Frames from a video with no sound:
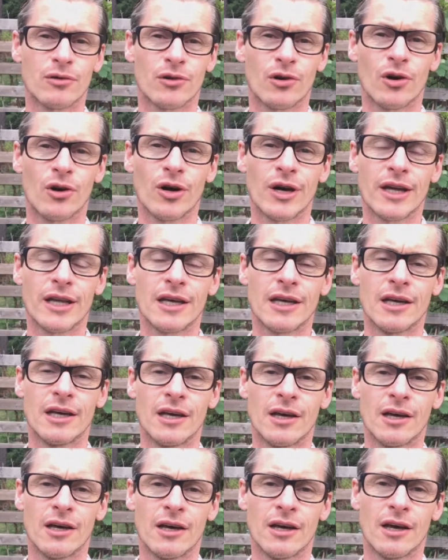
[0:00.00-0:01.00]
Roy,
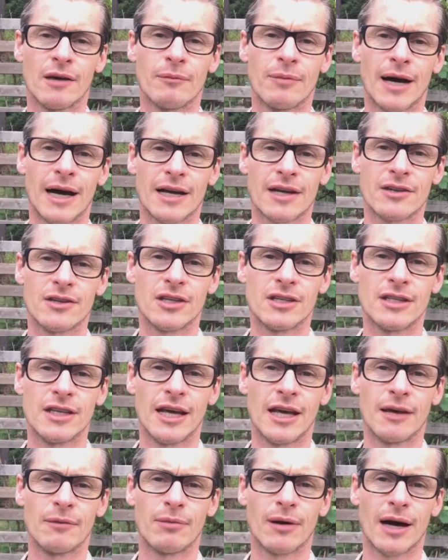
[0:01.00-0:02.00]
back in the
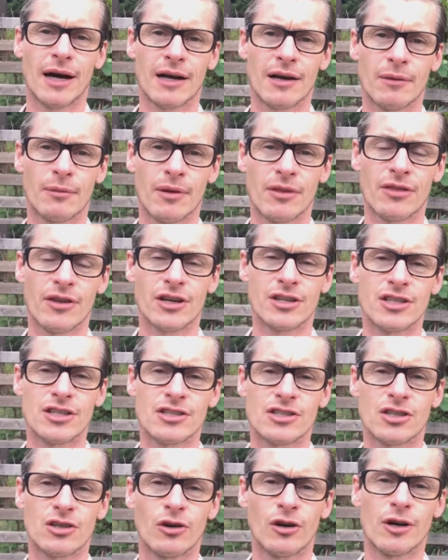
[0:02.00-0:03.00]
day, back about 30
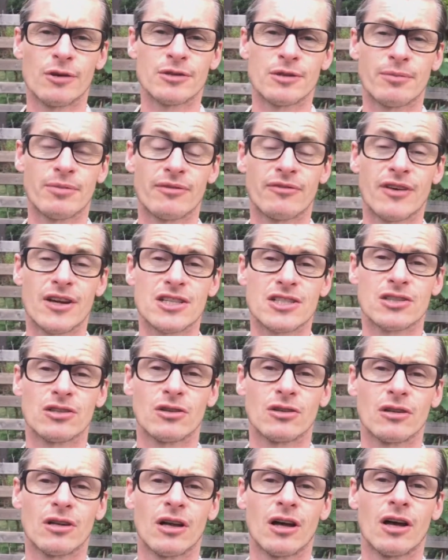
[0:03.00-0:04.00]
years ago, he was a professional